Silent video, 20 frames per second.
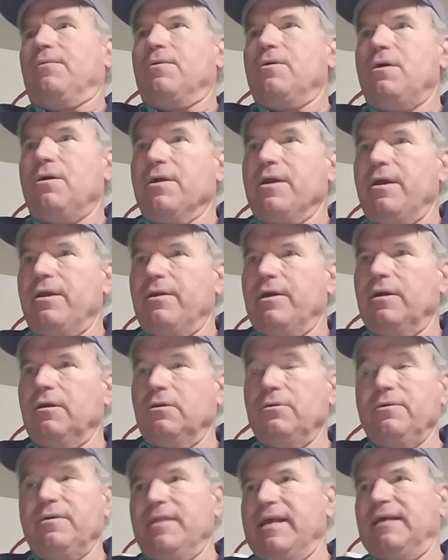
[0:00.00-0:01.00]
Wrong error.
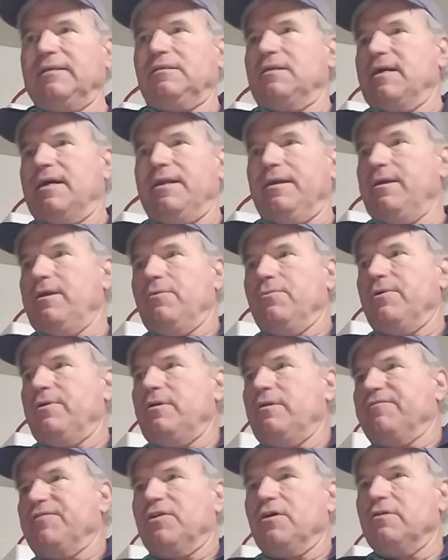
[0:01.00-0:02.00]
Oh, and that's not it. He
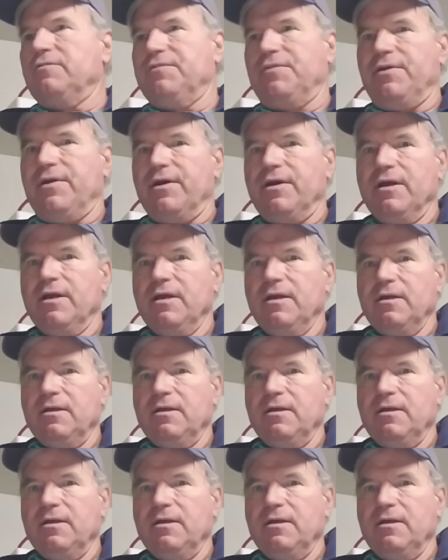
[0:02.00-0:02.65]
wasn't even over there.